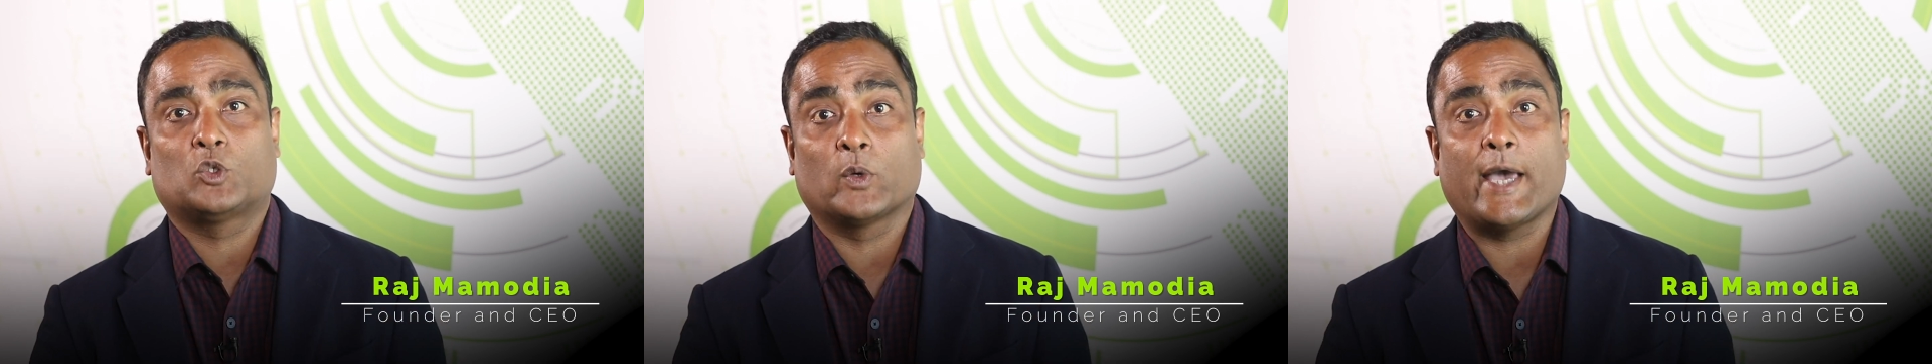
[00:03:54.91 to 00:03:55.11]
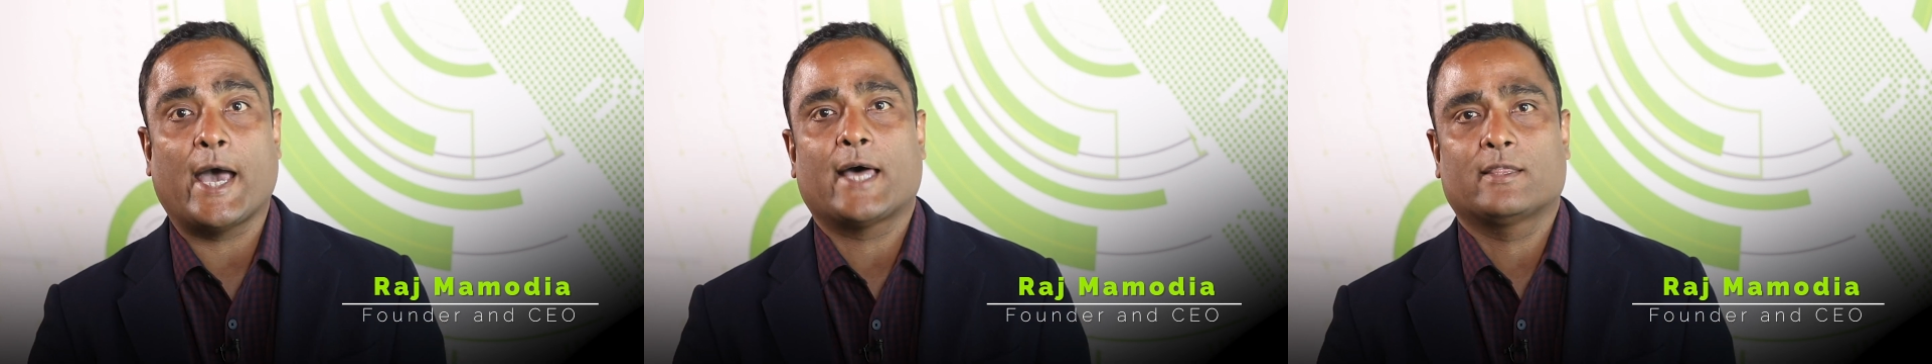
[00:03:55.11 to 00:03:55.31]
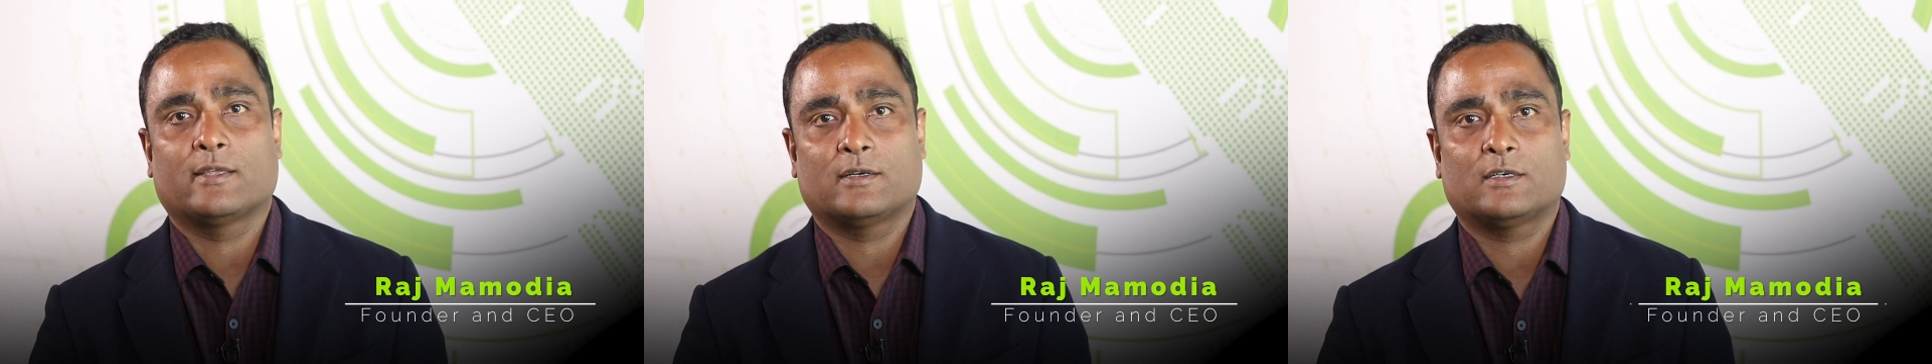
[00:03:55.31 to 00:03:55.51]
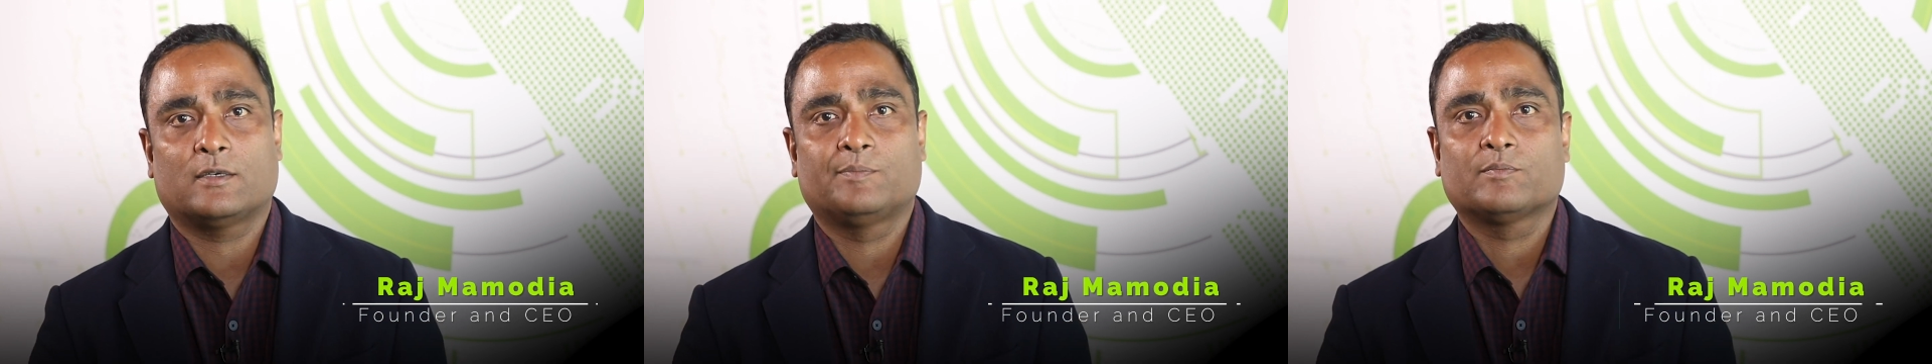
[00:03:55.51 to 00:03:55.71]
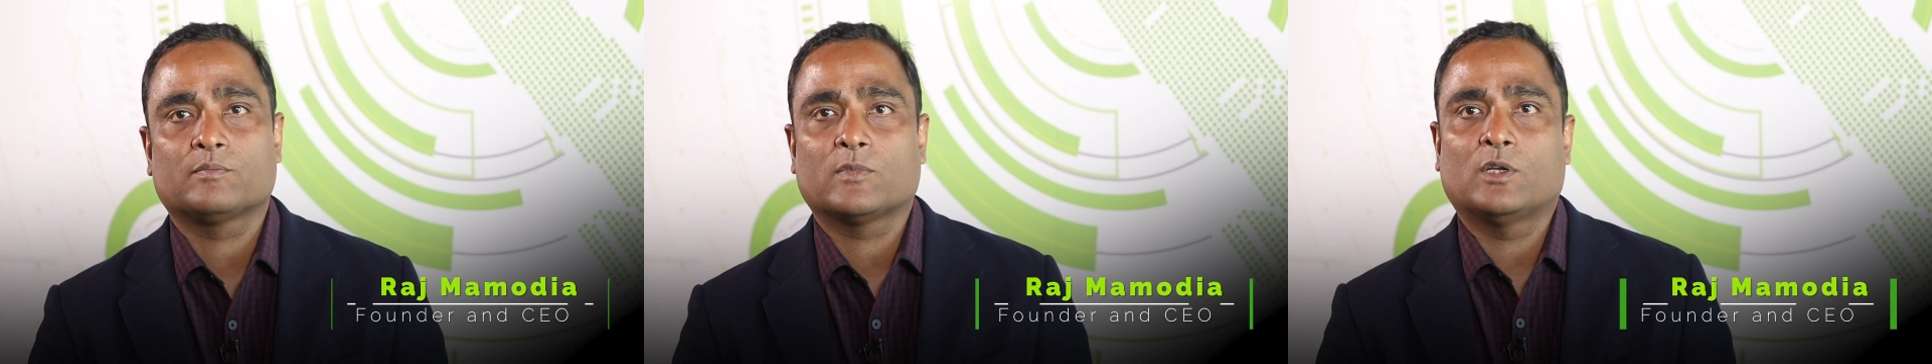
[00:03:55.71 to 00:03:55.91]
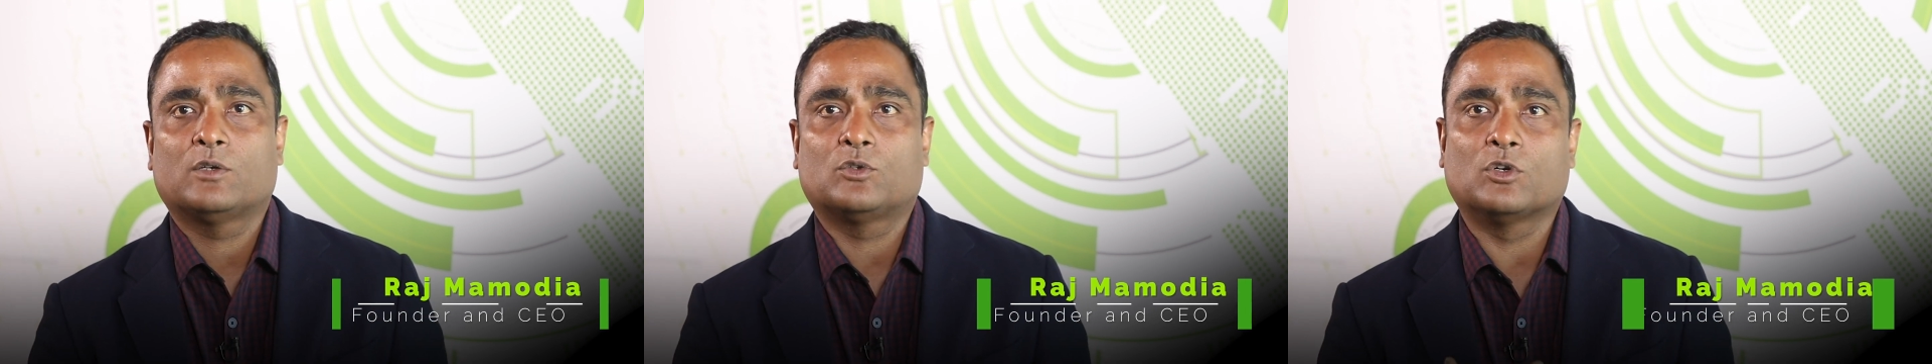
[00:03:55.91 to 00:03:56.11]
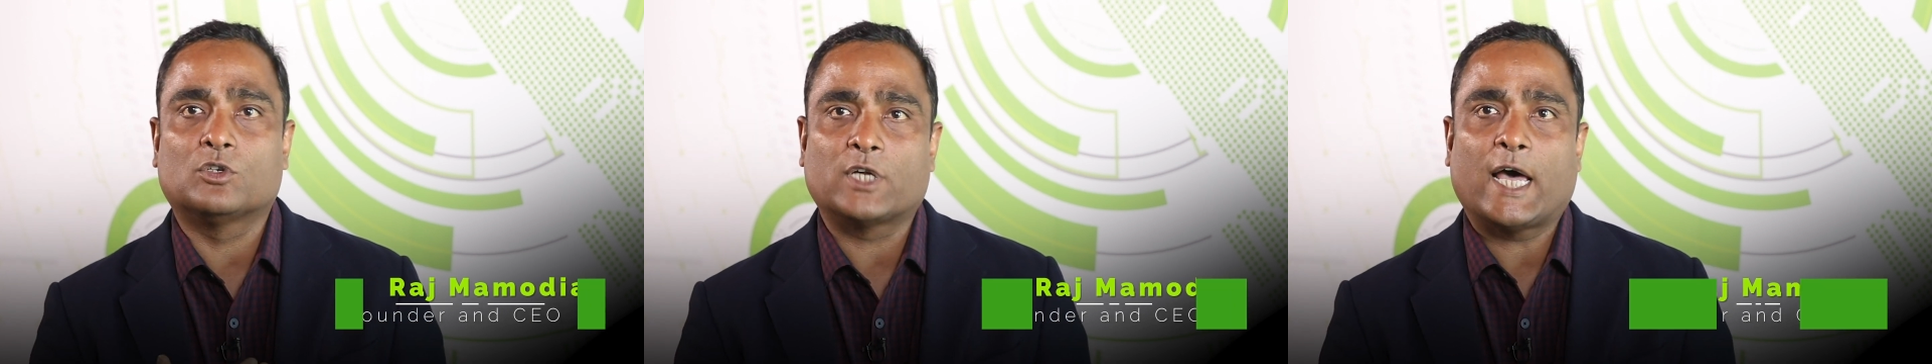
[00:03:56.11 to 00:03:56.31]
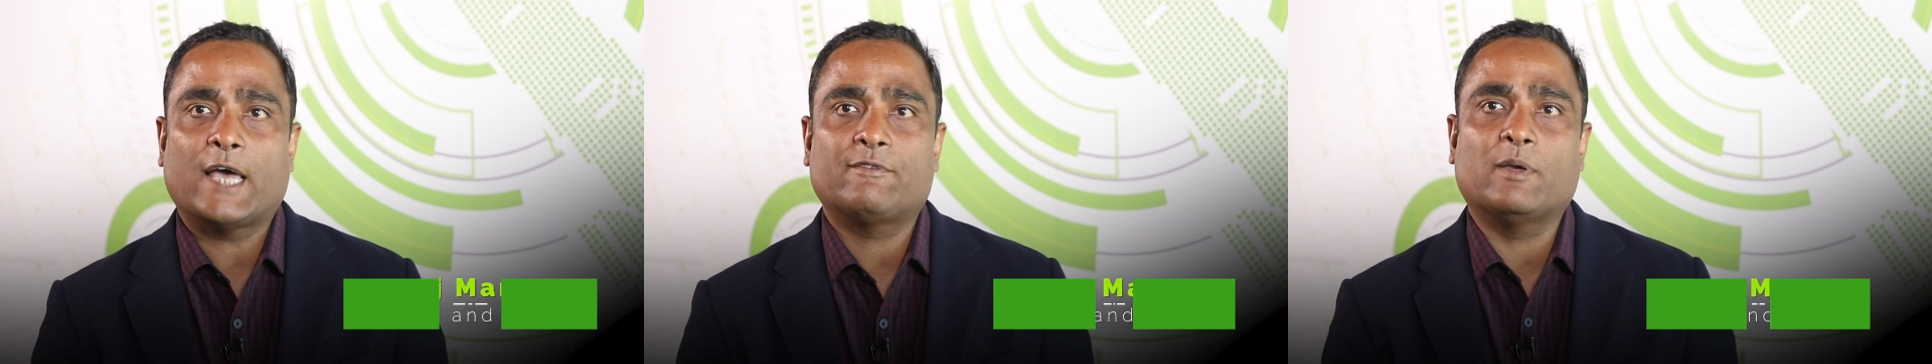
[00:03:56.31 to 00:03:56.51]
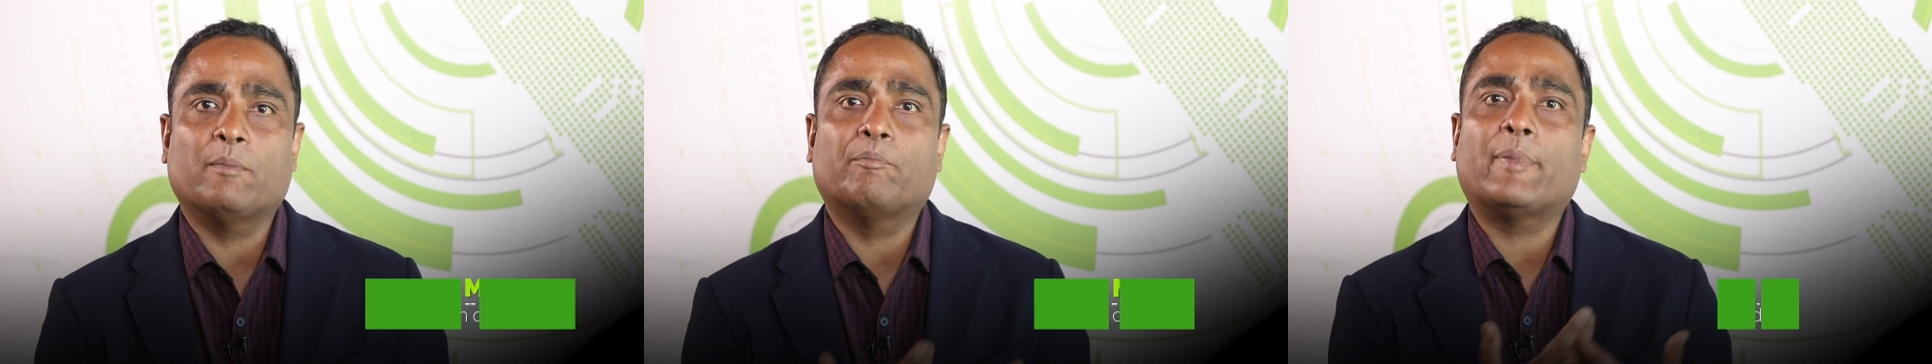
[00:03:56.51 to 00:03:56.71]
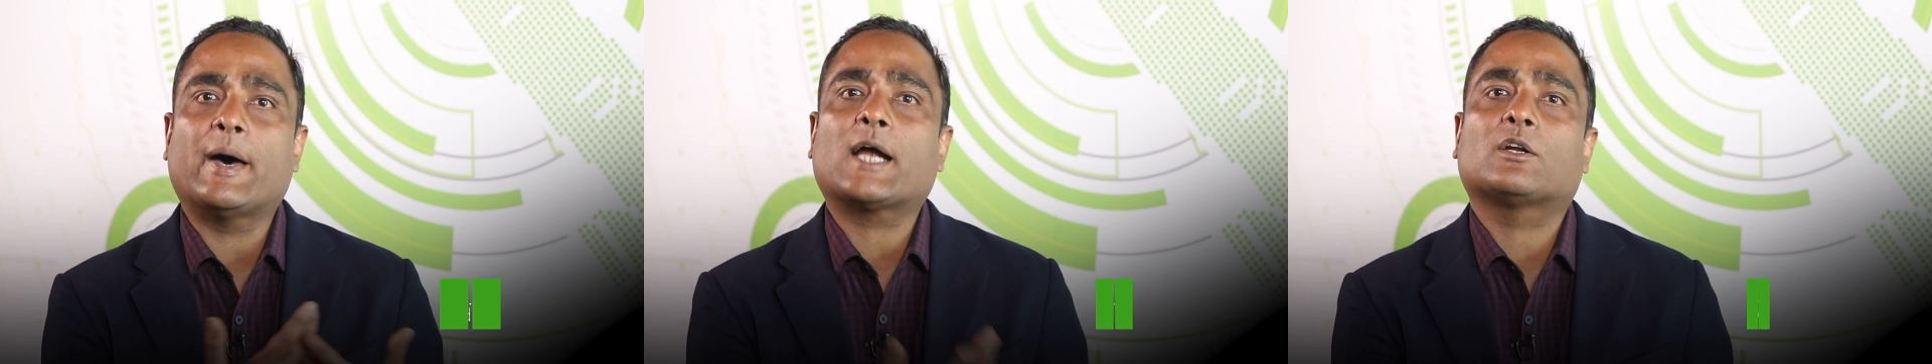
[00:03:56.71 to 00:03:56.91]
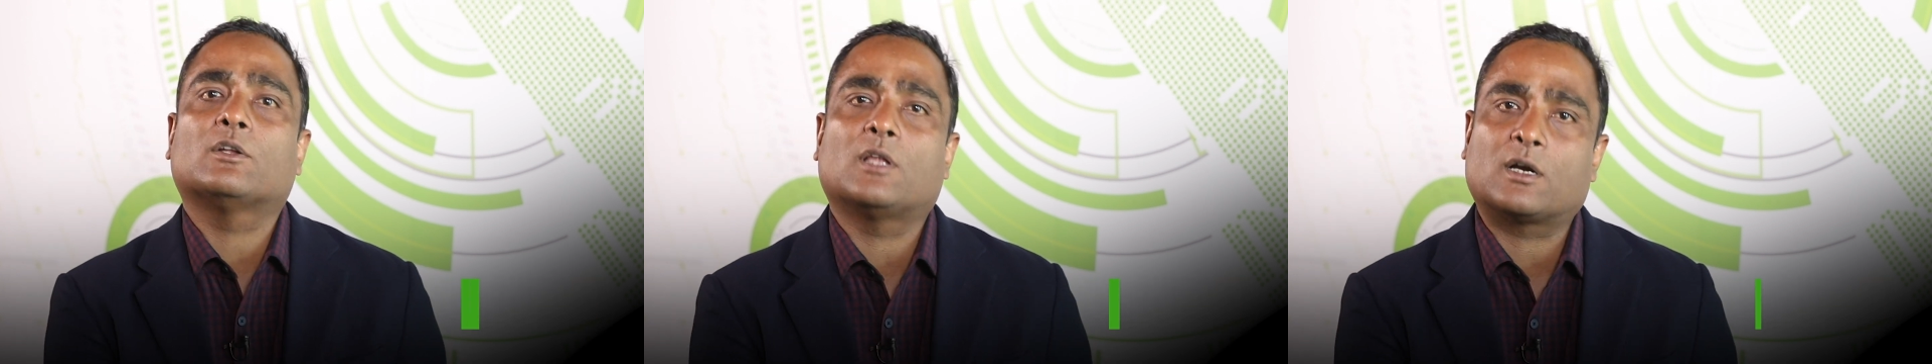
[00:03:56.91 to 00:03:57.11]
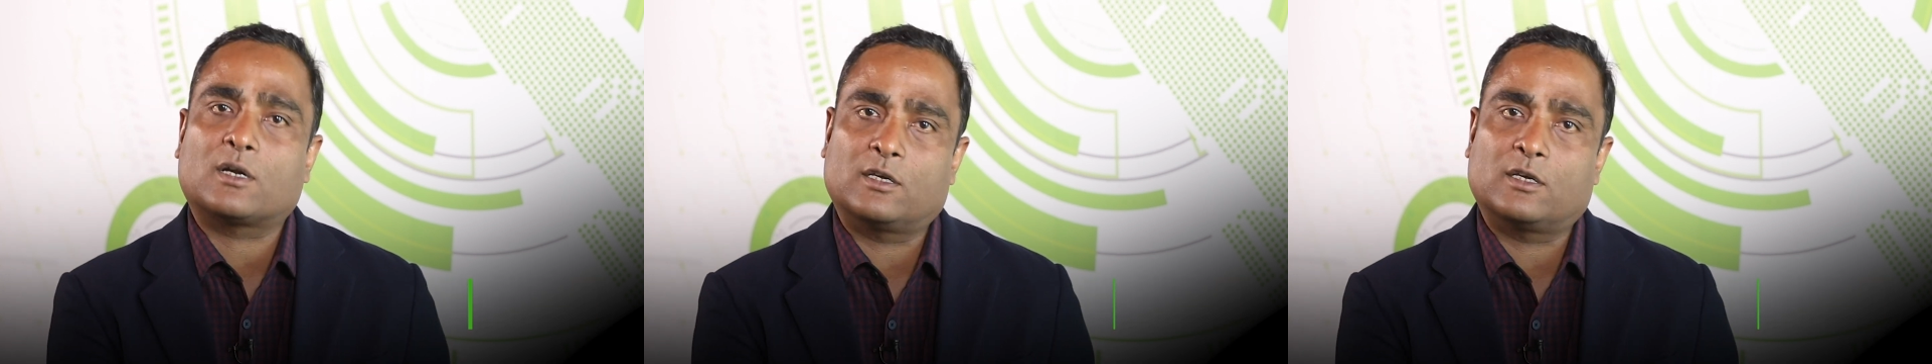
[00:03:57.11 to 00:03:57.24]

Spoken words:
together to drive impact on our